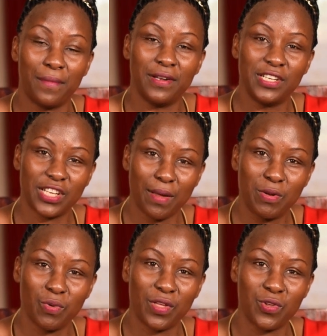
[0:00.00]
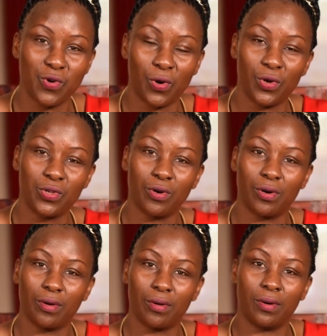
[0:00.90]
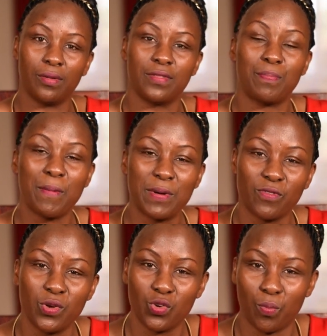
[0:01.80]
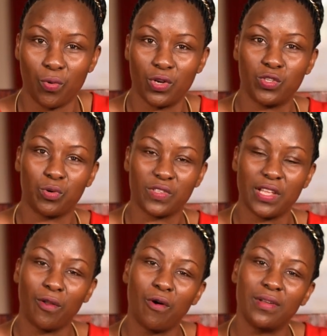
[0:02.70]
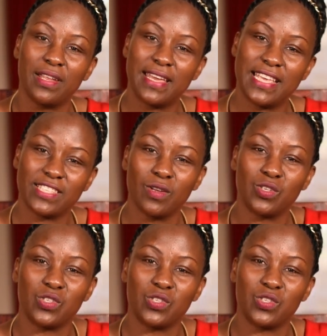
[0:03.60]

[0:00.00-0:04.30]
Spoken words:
Determine whether the purpose for which you're going to put the loan is going to